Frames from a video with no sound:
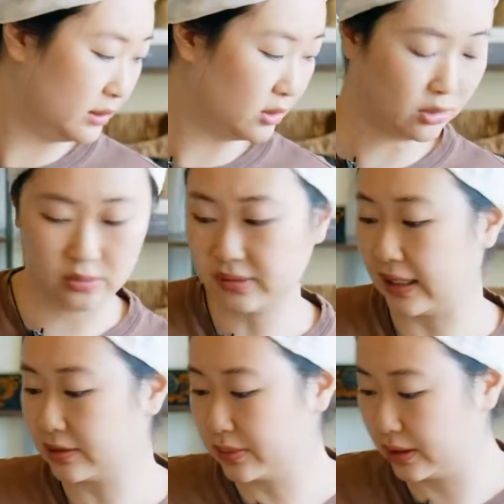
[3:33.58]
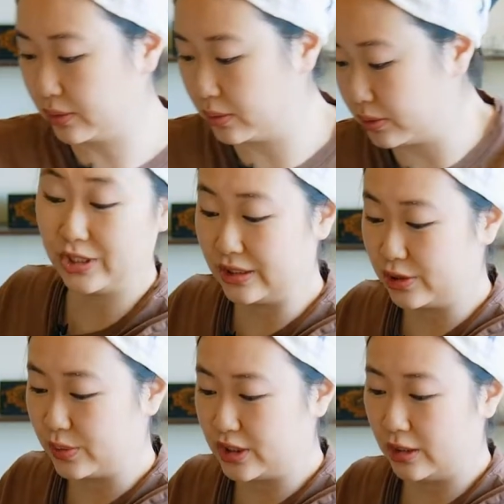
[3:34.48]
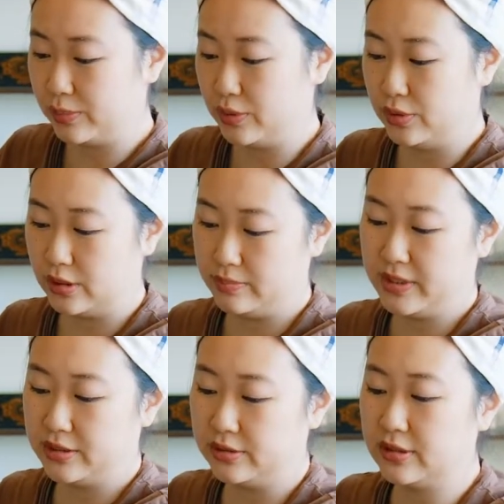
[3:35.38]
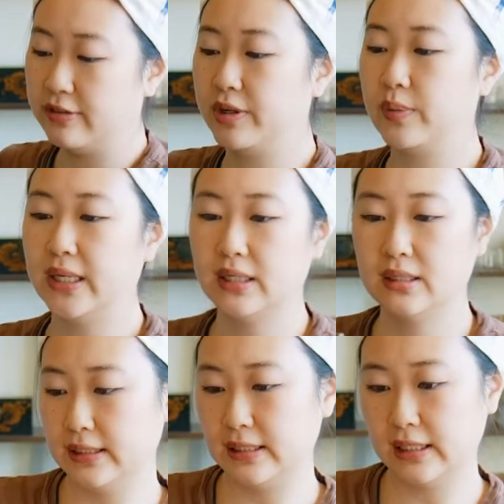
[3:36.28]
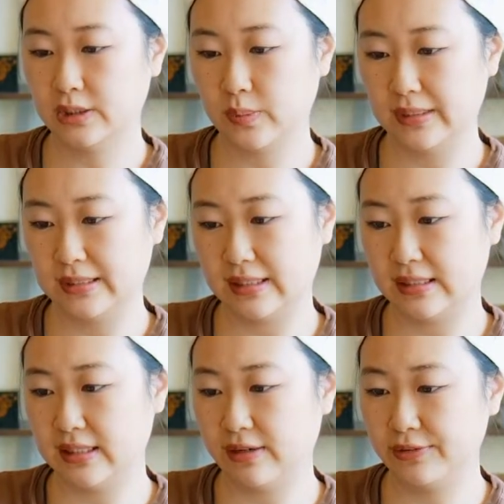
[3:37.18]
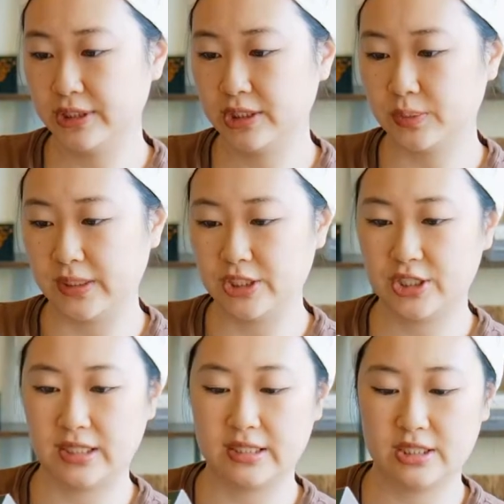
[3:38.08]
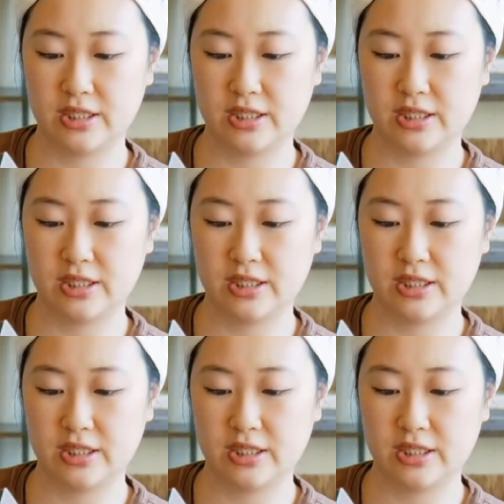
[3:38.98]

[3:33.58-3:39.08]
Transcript: So that's really cool. You can switch up your meals every week. This next one is a savory sweet chicken